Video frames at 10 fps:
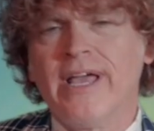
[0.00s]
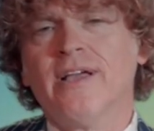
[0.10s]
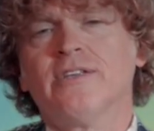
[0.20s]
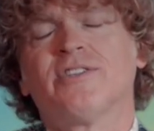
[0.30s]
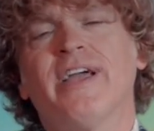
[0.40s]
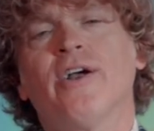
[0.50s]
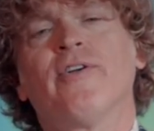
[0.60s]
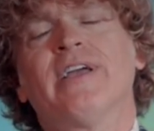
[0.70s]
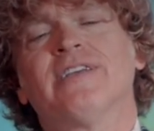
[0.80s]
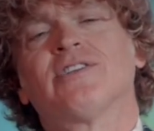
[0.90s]
is there
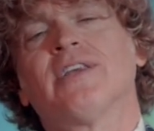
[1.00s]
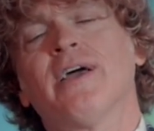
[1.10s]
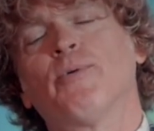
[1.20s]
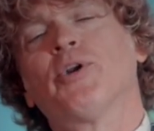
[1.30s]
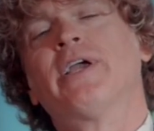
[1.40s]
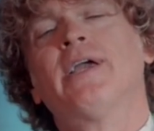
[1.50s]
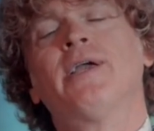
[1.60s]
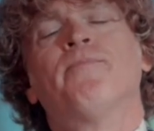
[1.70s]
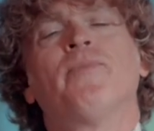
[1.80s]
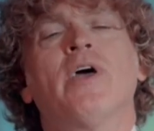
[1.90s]
is
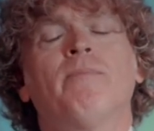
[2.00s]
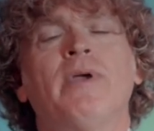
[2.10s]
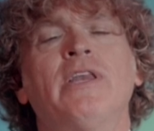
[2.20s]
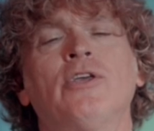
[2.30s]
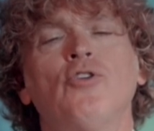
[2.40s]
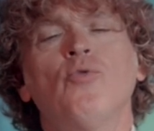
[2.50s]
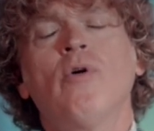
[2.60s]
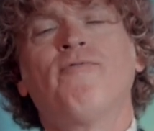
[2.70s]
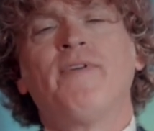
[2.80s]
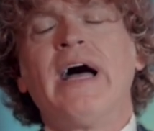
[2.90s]
liberty meaning you
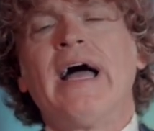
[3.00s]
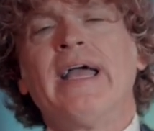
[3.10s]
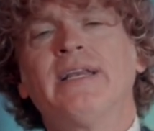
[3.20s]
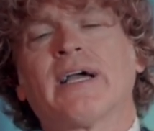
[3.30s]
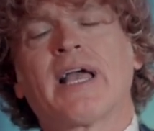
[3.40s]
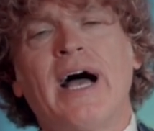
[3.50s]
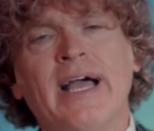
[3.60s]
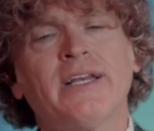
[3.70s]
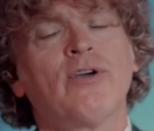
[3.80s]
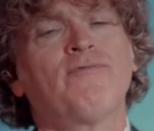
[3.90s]
will find a
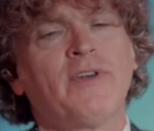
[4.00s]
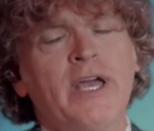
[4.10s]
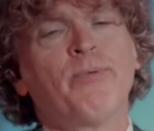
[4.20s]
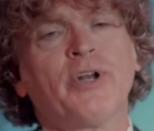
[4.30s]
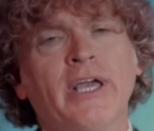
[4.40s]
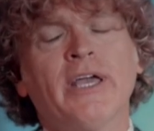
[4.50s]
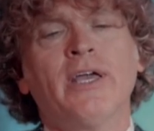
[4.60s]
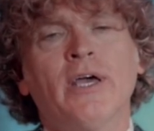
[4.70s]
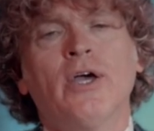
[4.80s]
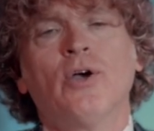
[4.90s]
kind of
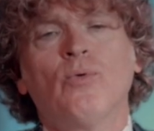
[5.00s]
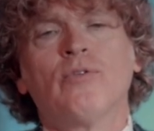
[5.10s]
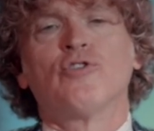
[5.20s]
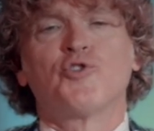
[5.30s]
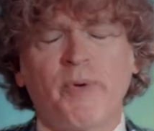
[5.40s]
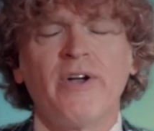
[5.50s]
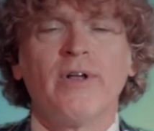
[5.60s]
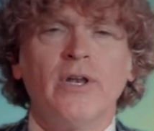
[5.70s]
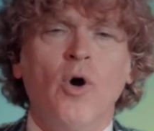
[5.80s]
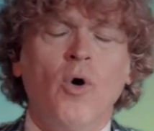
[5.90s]
liberty with the
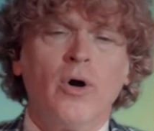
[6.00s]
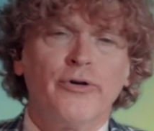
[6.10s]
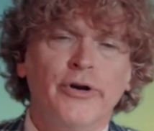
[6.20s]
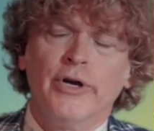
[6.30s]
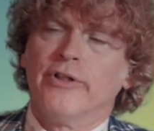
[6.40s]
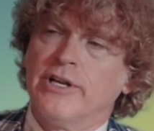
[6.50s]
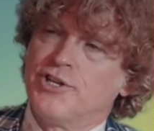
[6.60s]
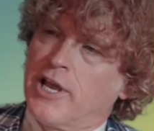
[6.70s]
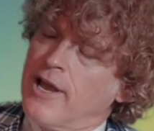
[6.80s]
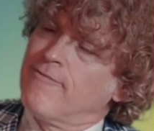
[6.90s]
spirit Lord
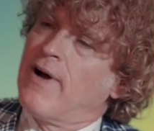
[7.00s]
that you can't